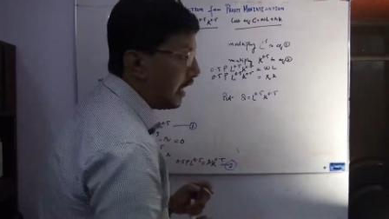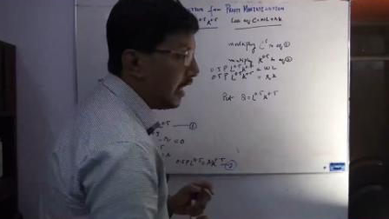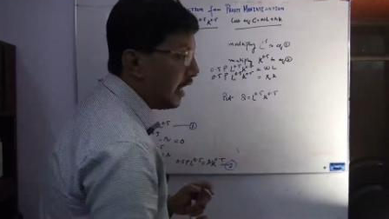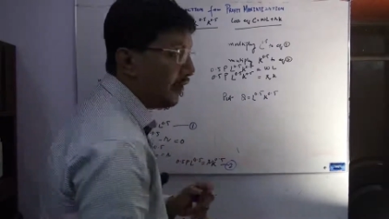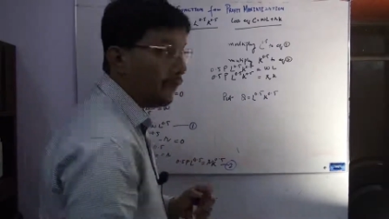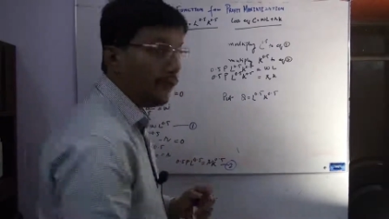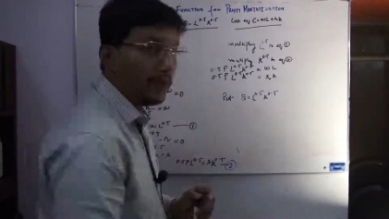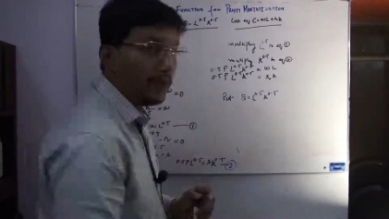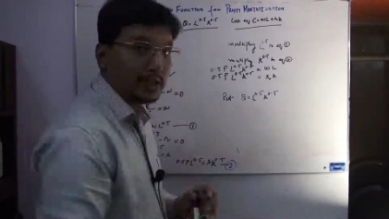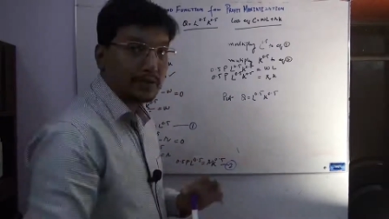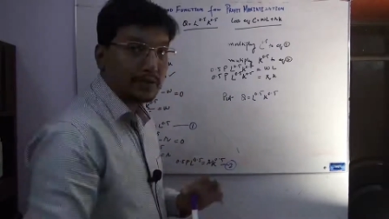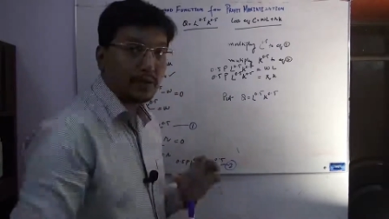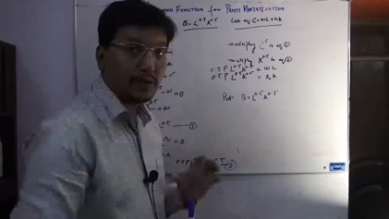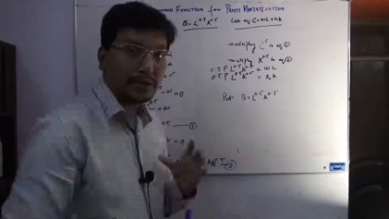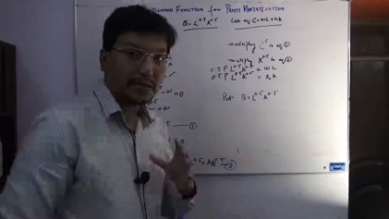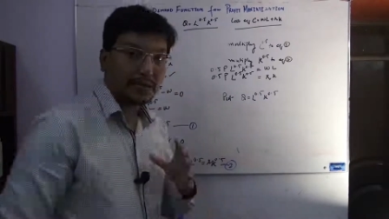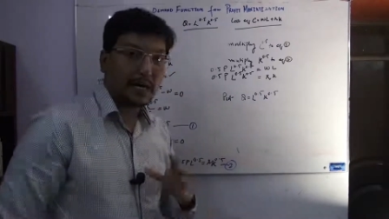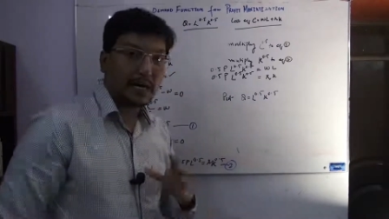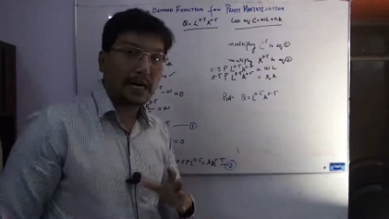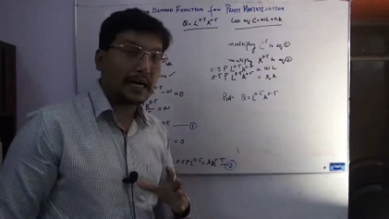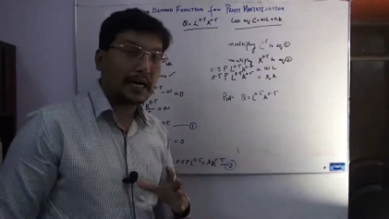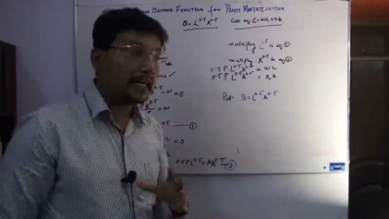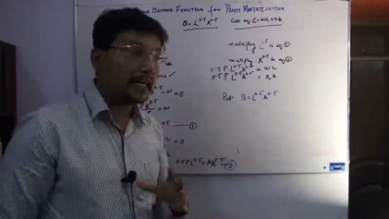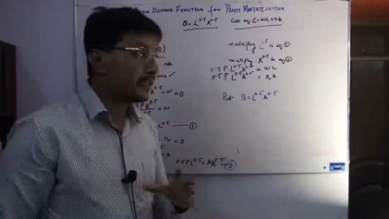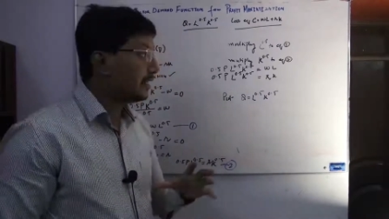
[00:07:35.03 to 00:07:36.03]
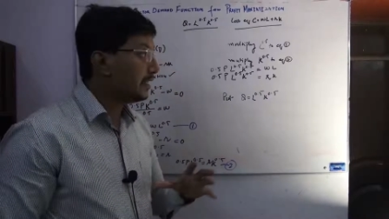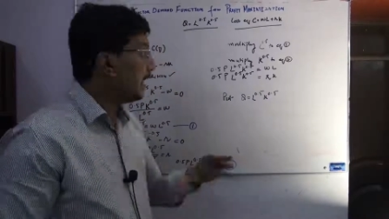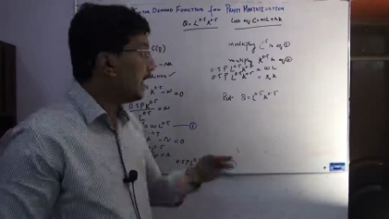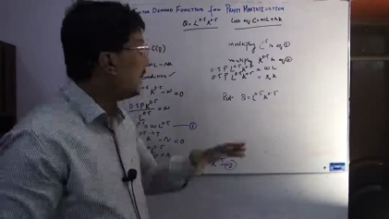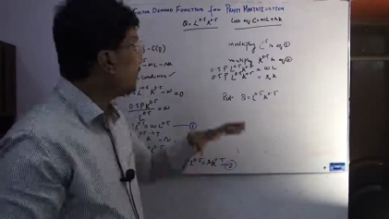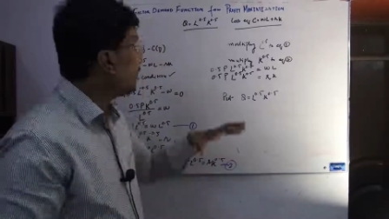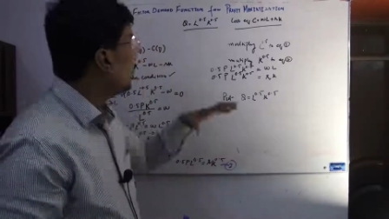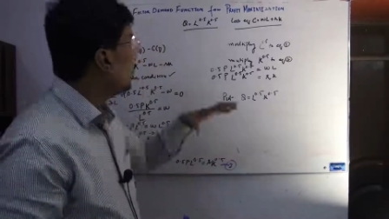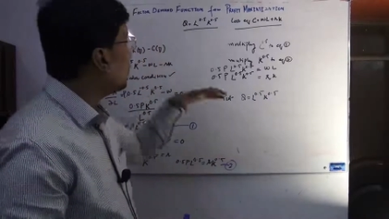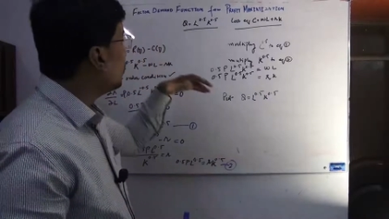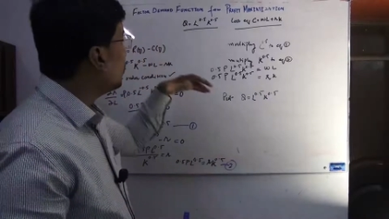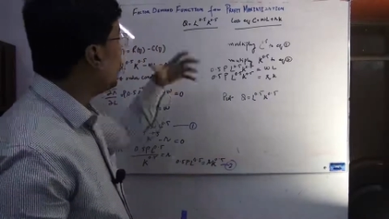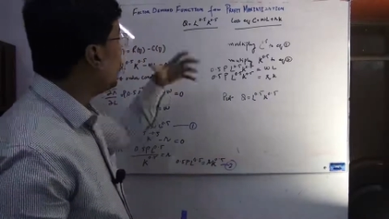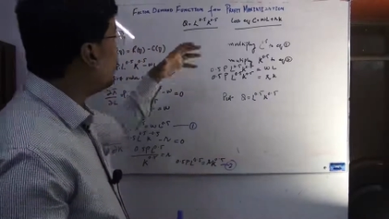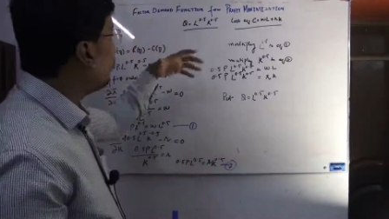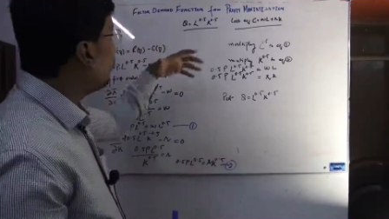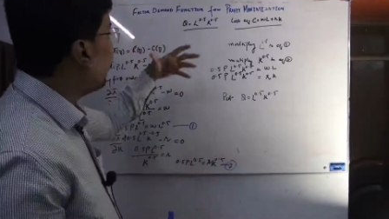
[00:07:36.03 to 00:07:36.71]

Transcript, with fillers: what is our target target to